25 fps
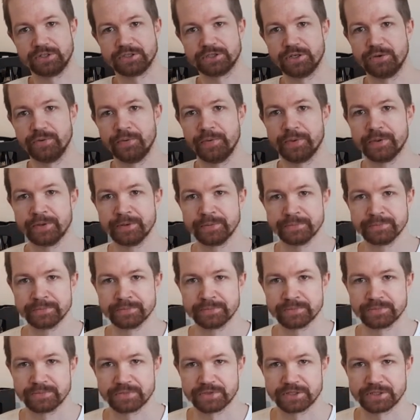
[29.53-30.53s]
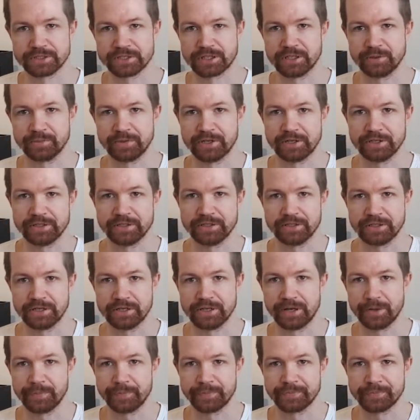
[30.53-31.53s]
So it's gonna be
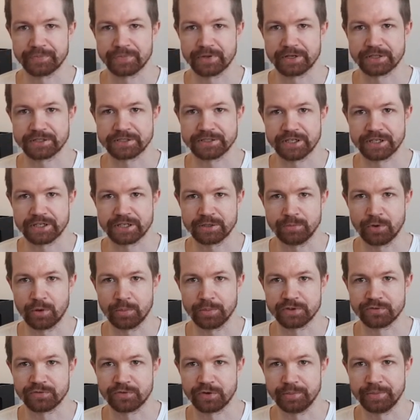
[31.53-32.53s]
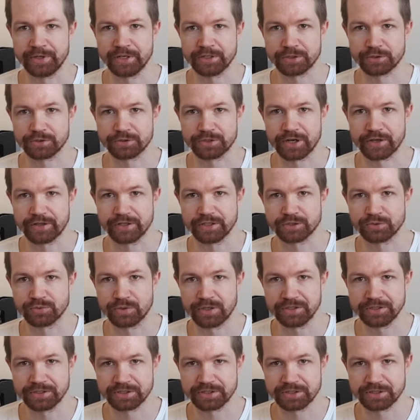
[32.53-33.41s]
an exciting moment for me to try this one.